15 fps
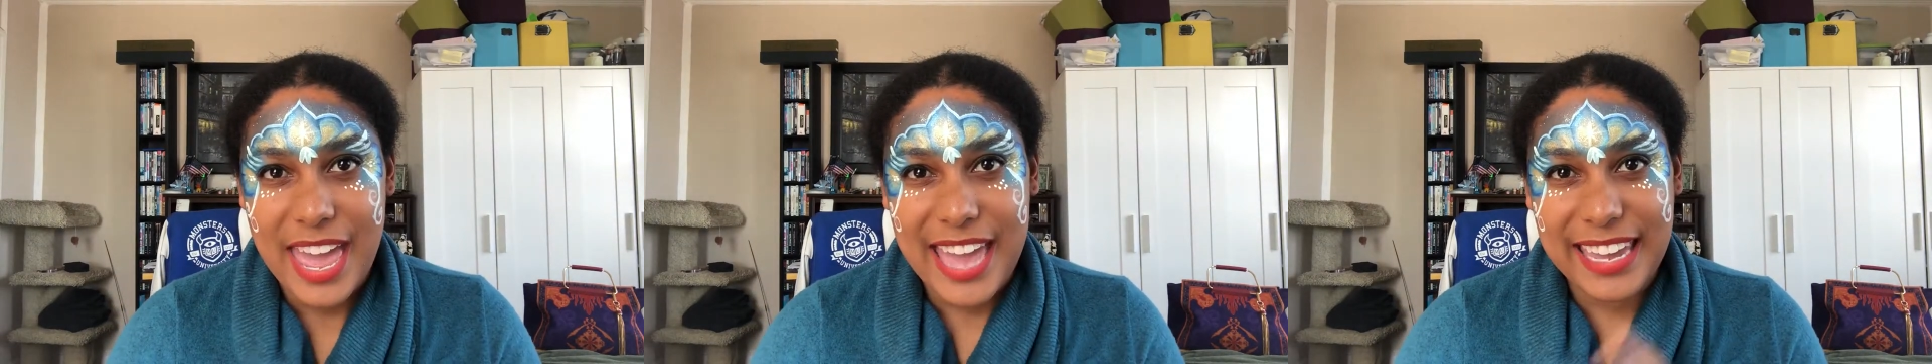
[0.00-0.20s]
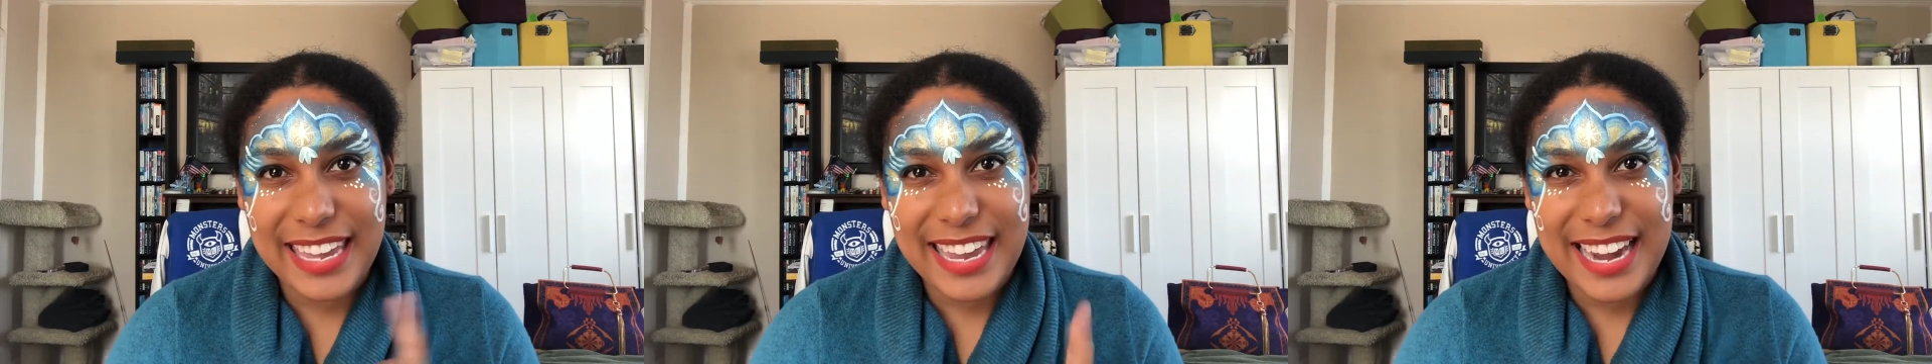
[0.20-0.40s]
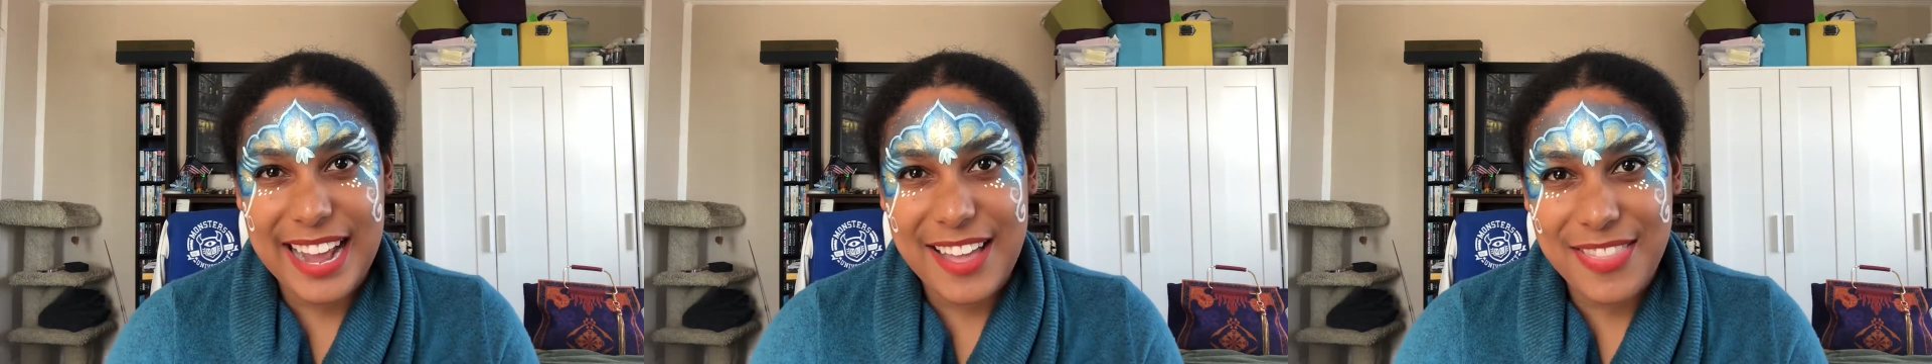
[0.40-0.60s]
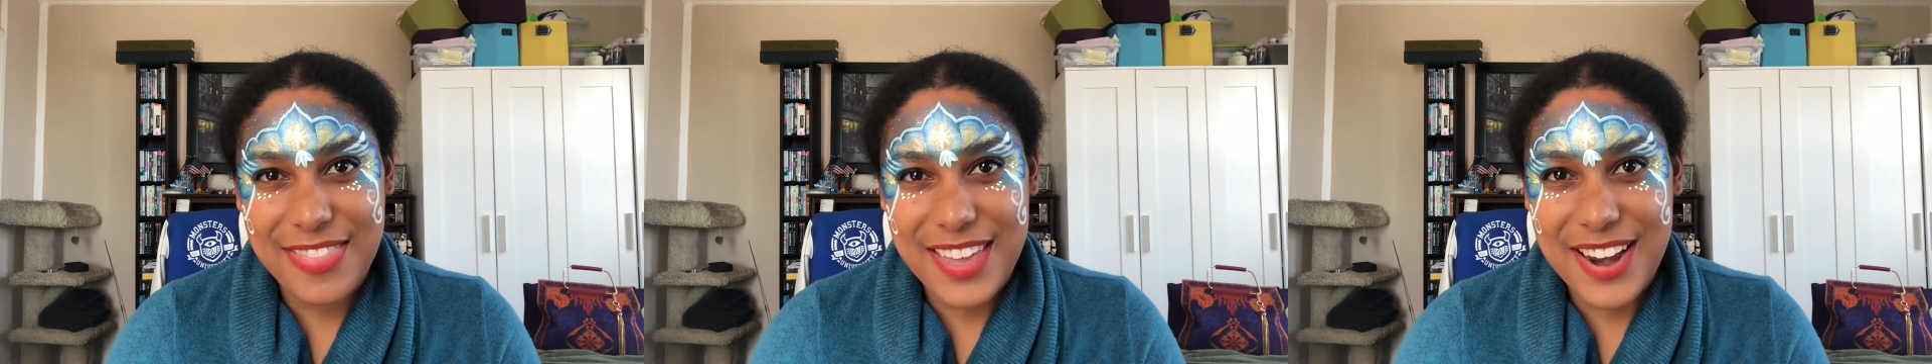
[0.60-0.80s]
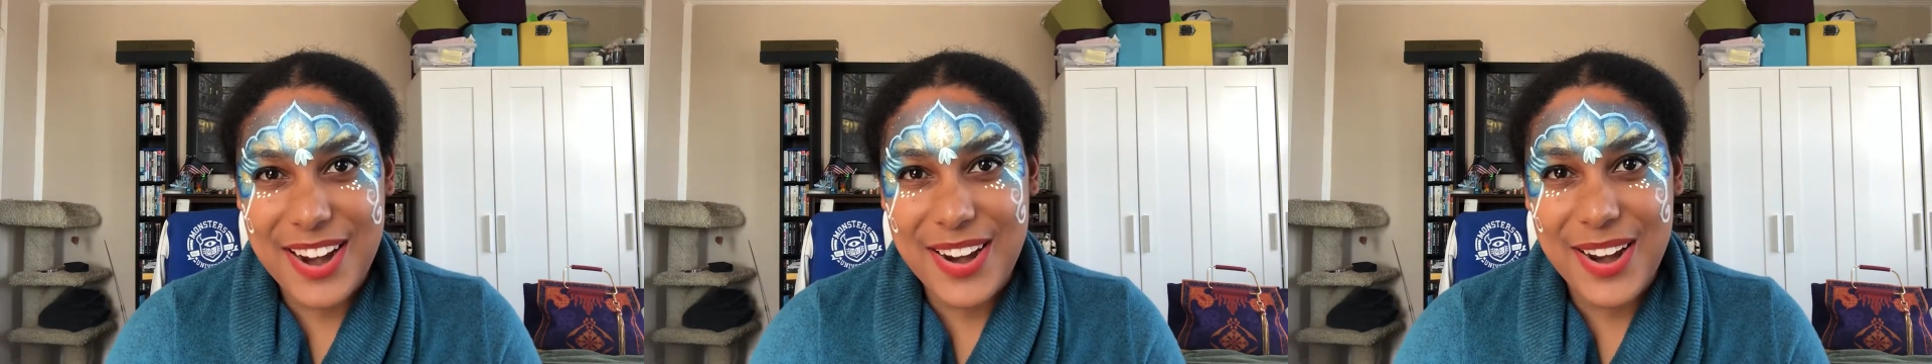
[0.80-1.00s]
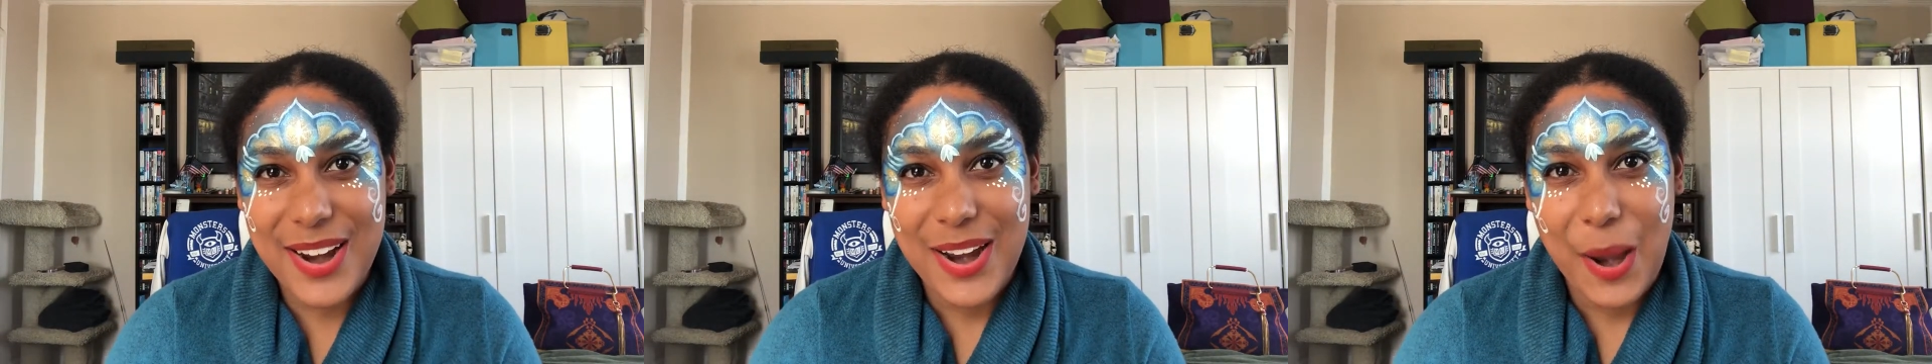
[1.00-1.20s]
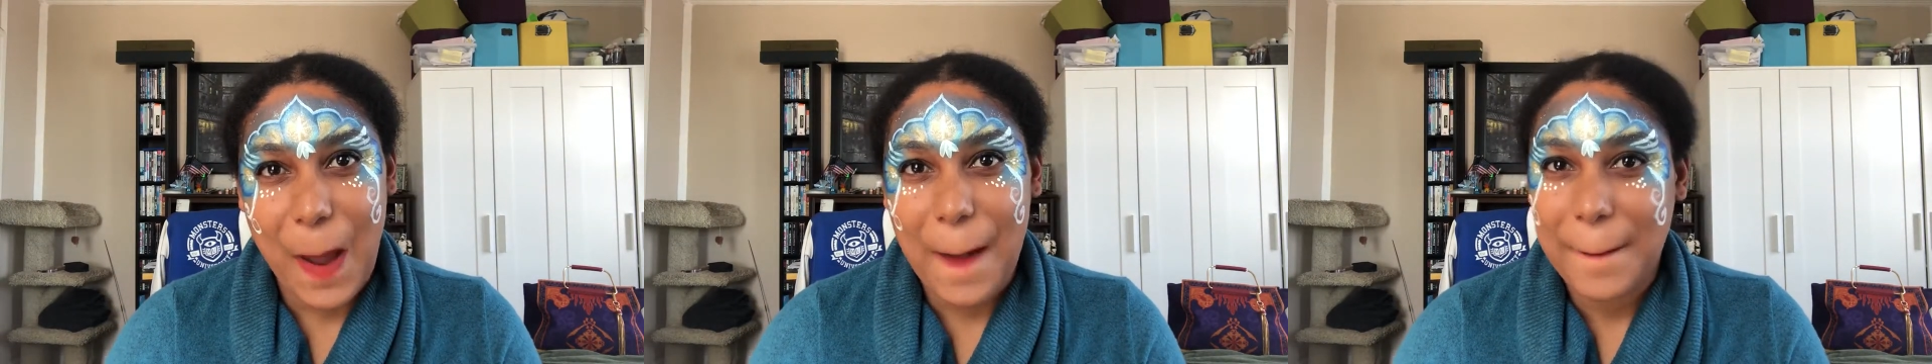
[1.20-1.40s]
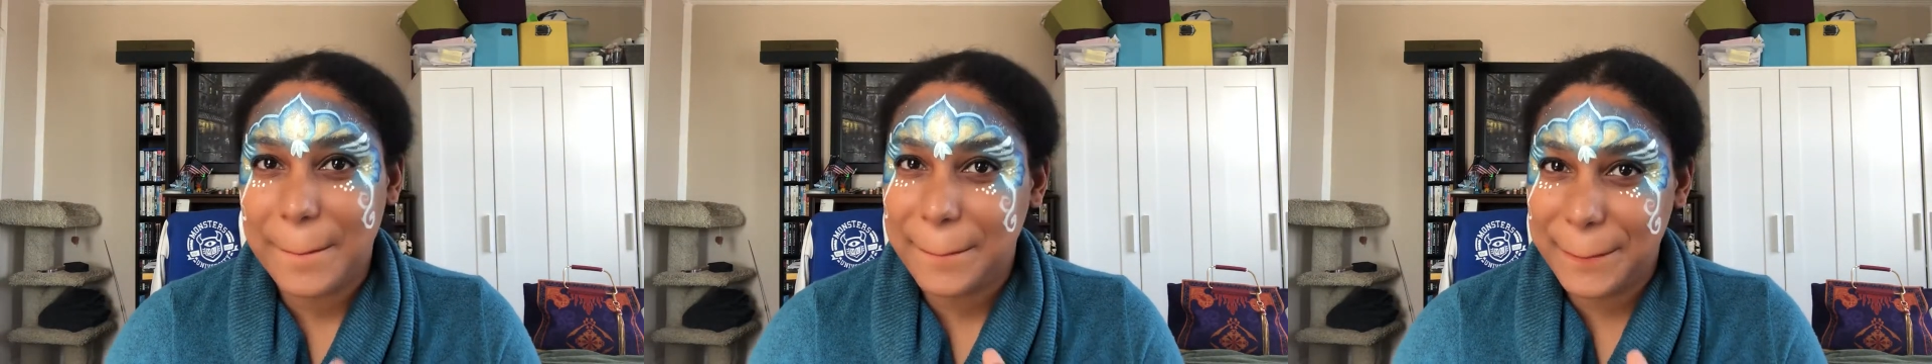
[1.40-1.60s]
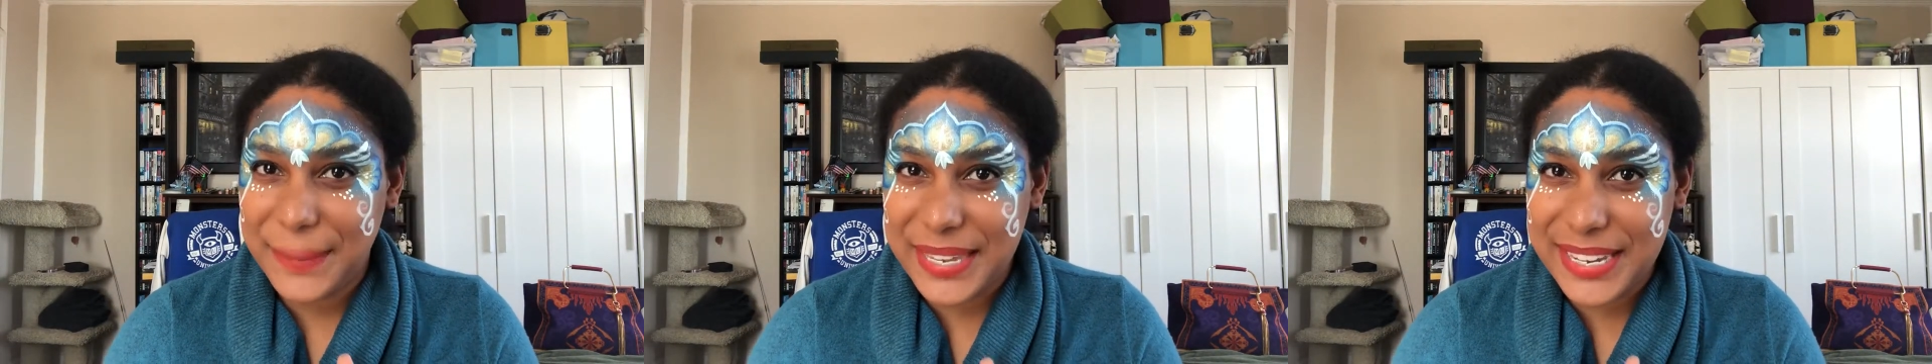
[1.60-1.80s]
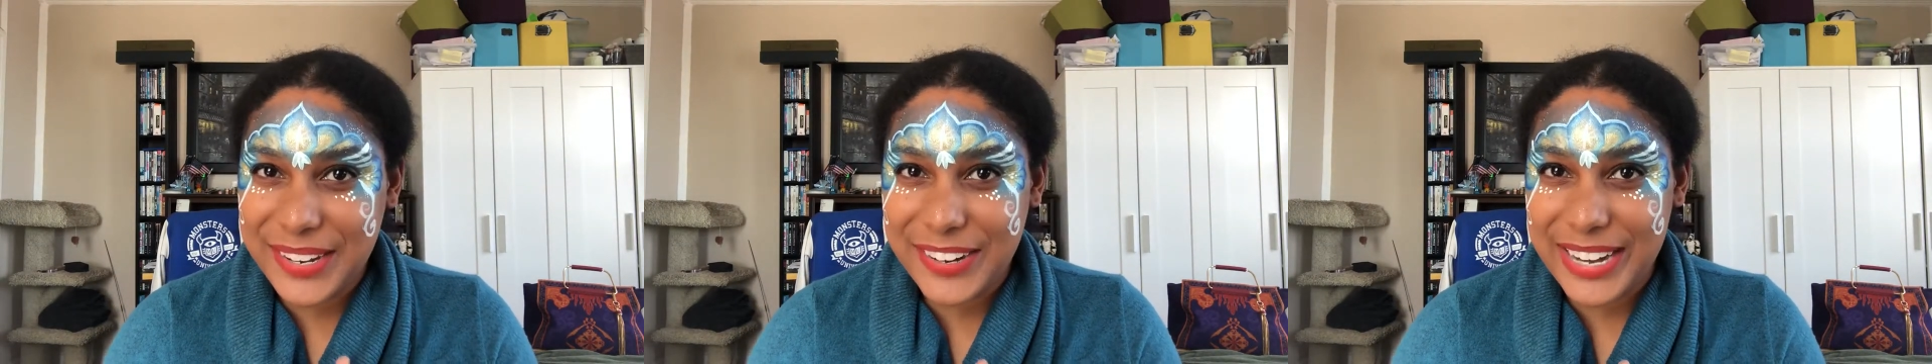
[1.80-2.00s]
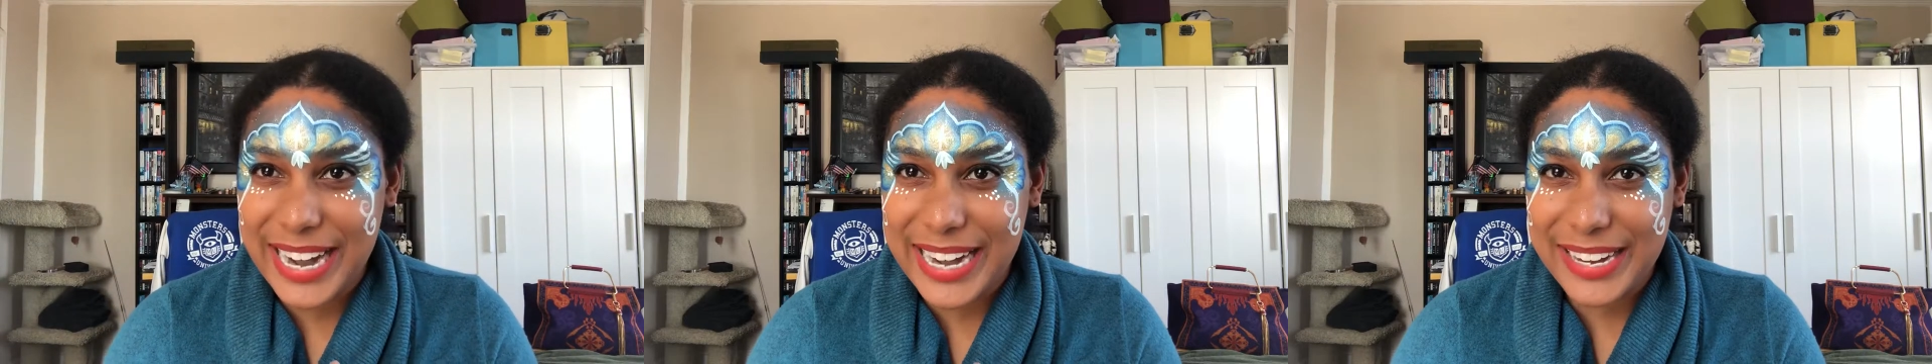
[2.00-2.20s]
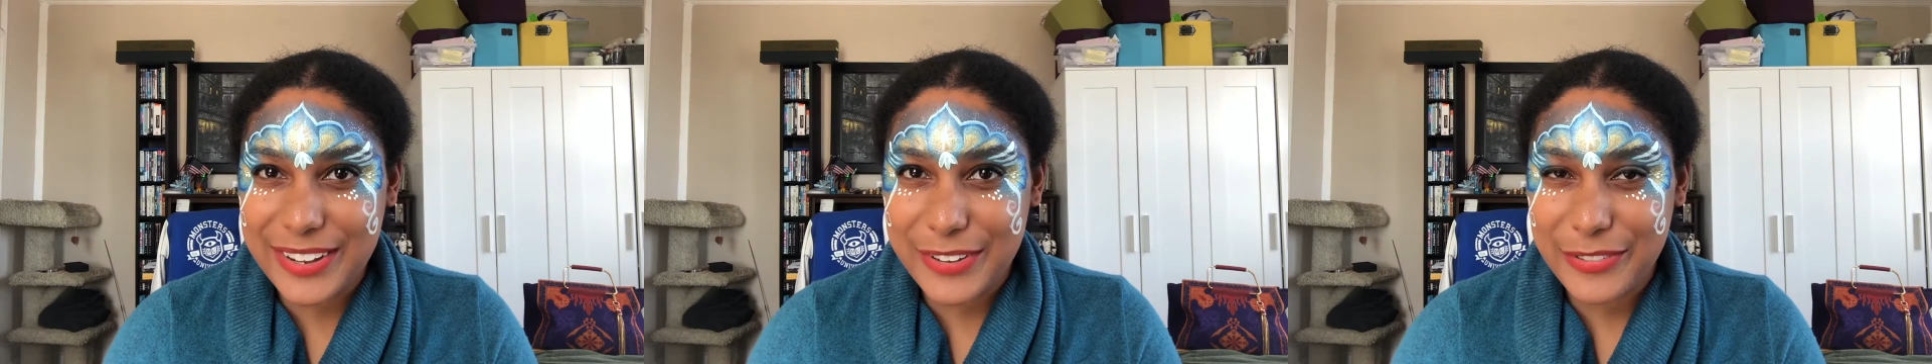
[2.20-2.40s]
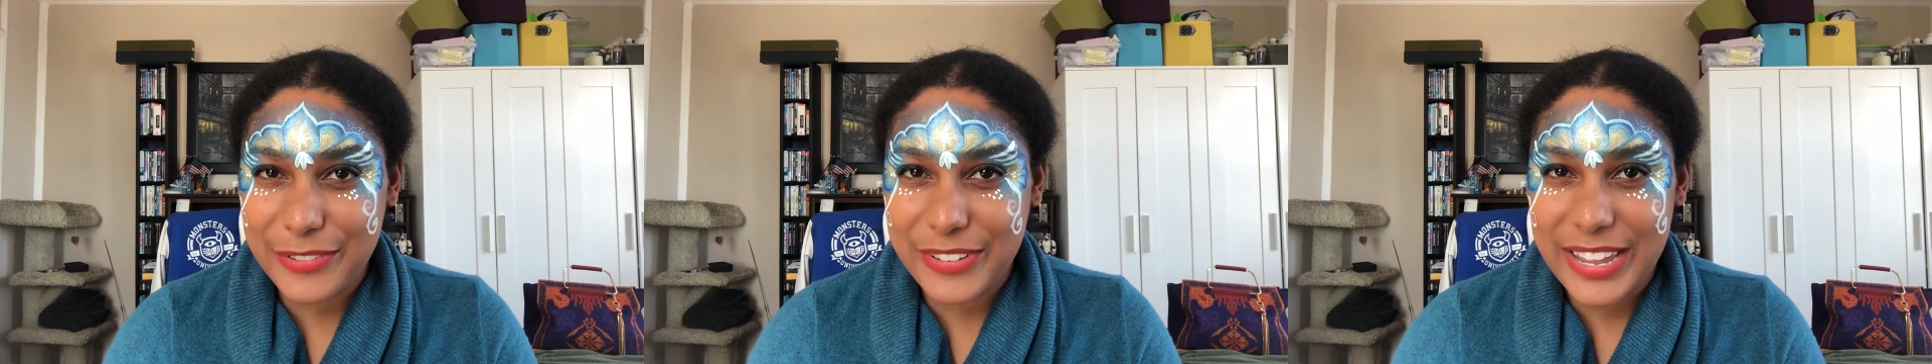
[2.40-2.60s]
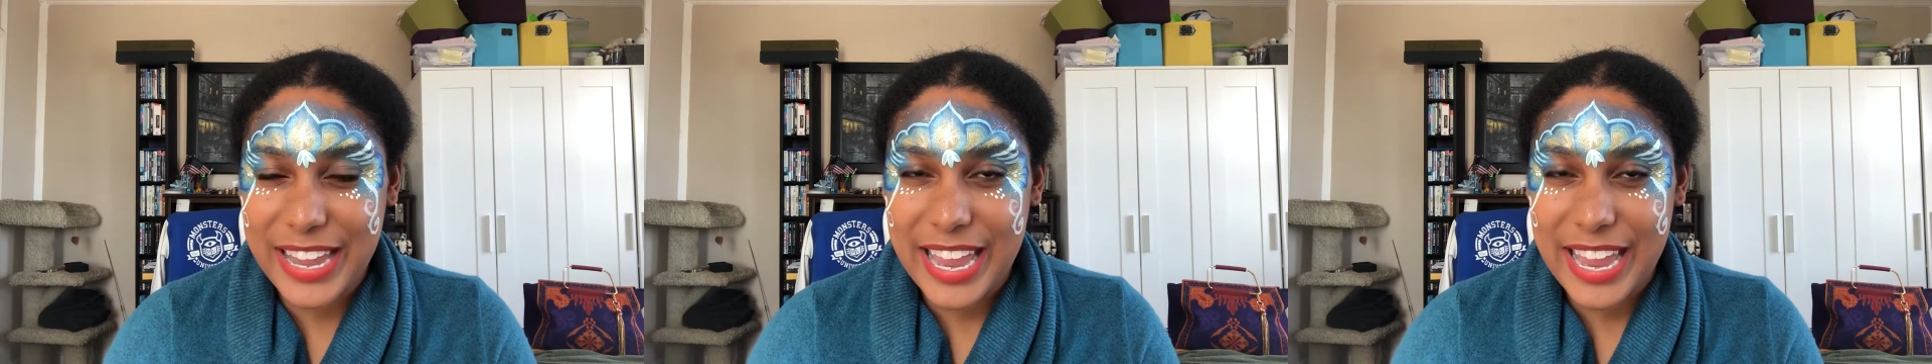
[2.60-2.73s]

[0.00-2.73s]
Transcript: And get out there, be creative,